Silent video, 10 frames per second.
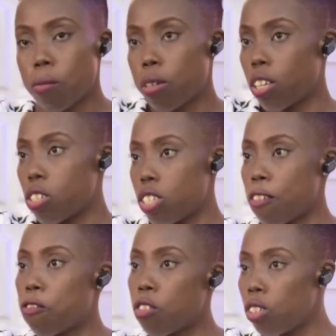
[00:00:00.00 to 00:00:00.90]
Because I
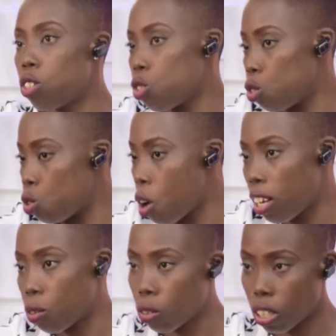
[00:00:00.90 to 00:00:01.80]
feel you are
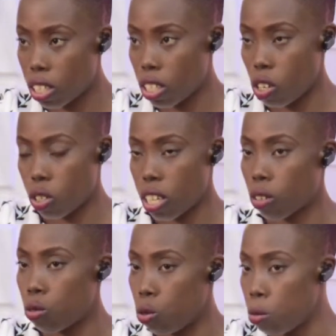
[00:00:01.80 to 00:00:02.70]
the one at a loss. I
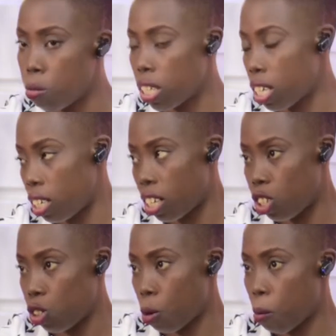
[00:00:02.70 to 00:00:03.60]
could do better at
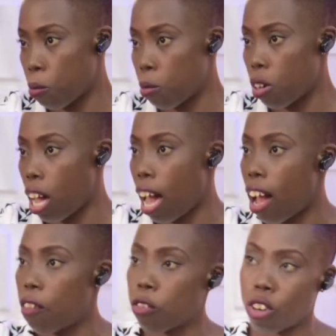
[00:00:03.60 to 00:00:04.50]
that job.
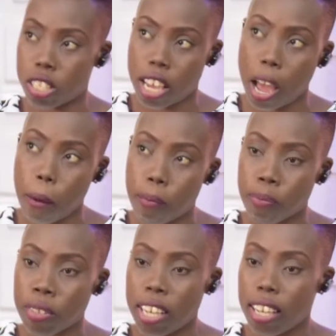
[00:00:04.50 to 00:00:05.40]
Of course,
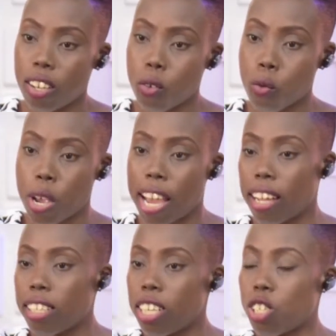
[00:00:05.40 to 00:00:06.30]
we
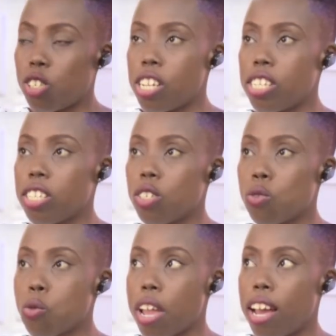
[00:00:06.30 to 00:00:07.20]
are naturally,
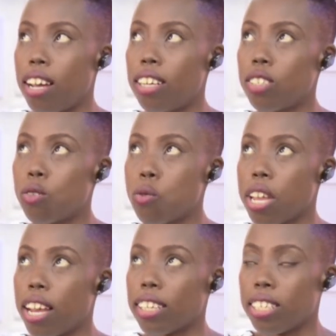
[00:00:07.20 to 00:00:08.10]
we
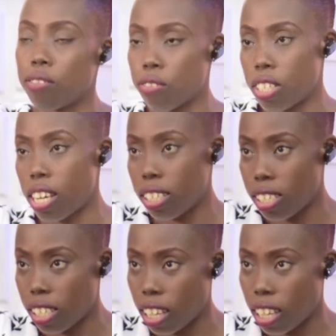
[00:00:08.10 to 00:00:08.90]
are gifted